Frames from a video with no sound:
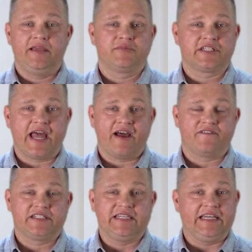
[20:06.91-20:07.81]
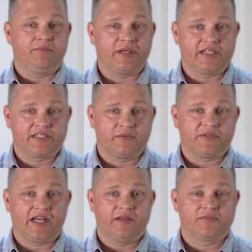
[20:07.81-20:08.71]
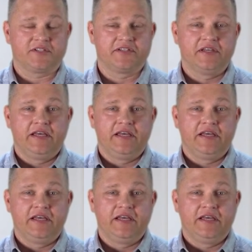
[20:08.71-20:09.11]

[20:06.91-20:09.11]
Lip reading: AIM staff as guinea pigs sometimes.